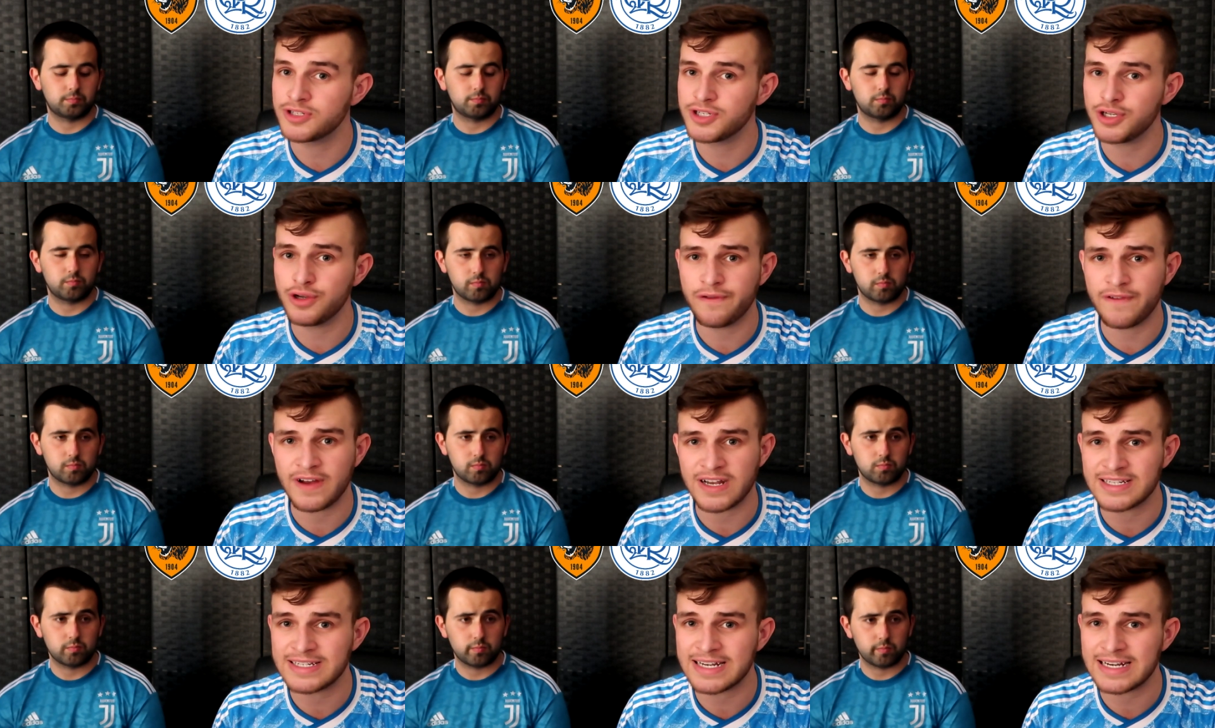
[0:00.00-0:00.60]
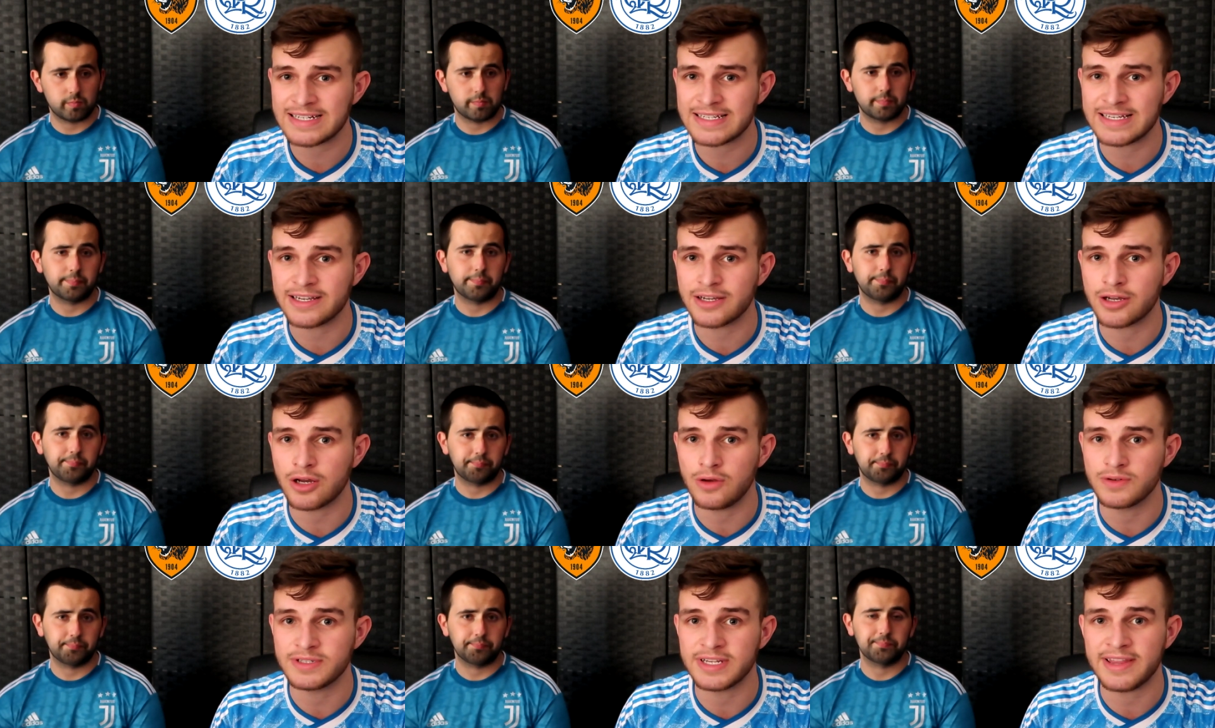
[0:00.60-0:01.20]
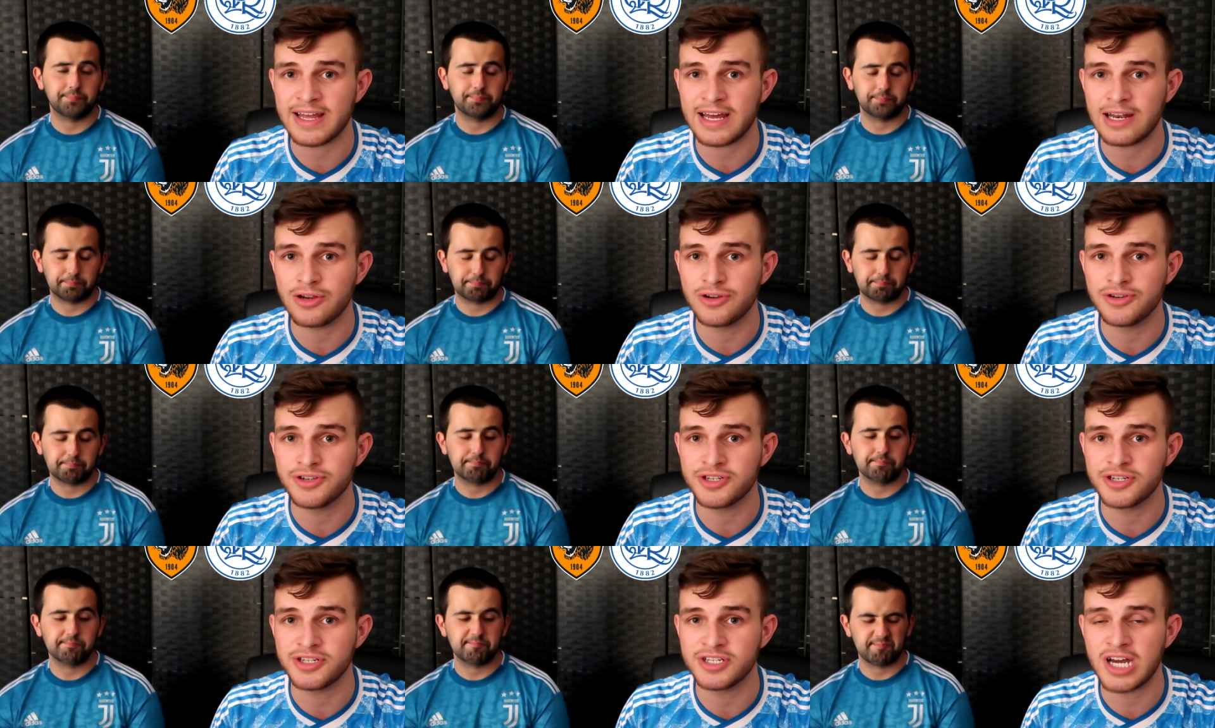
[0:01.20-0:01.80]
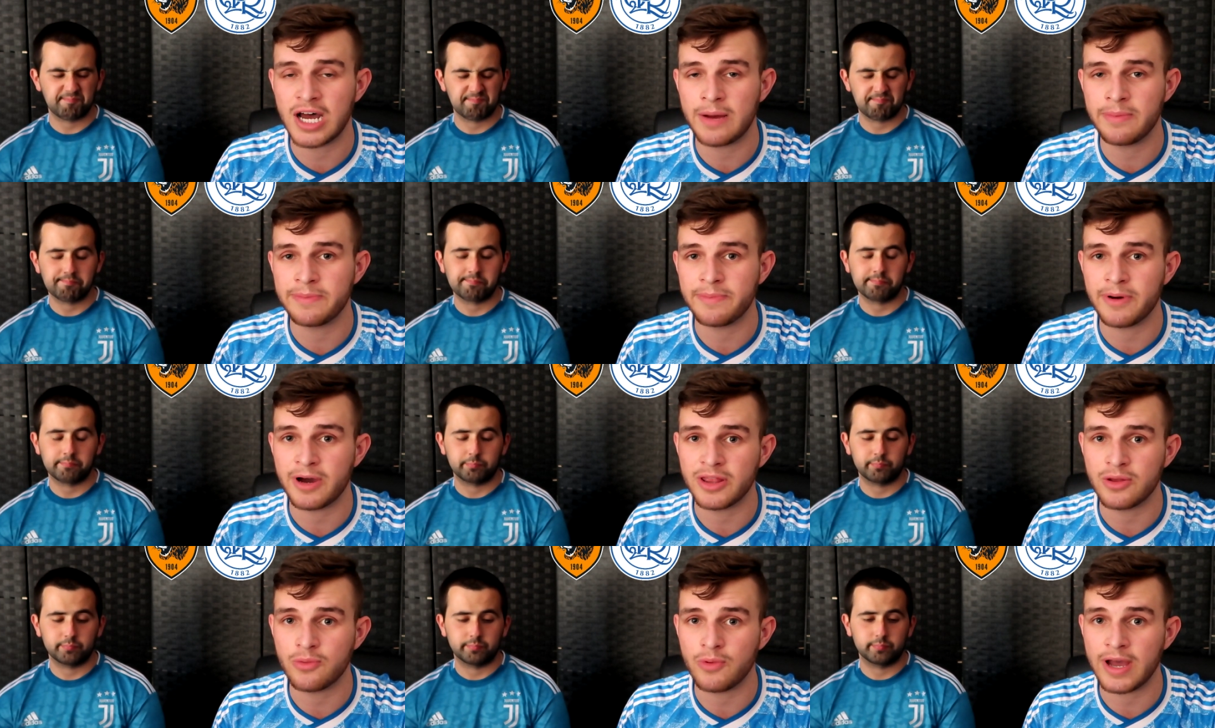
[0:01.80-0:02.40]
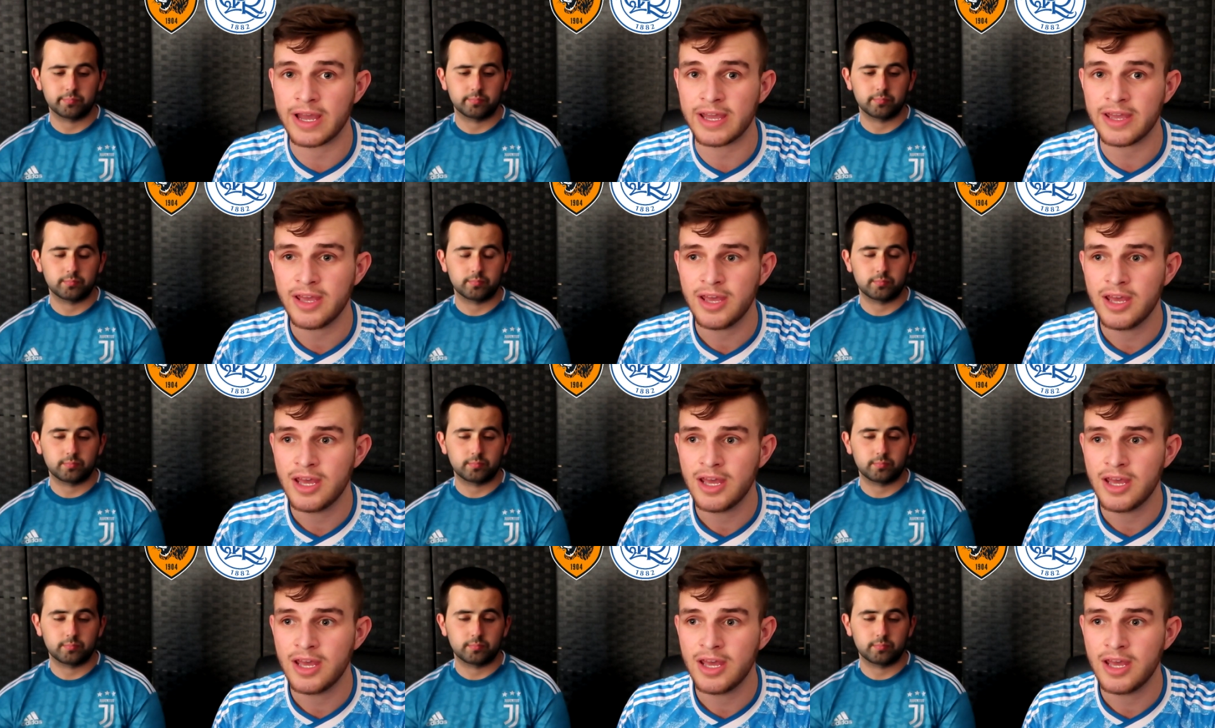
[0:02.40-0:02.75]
Speaker 1: Two fantastic goals in that London derby, by the way.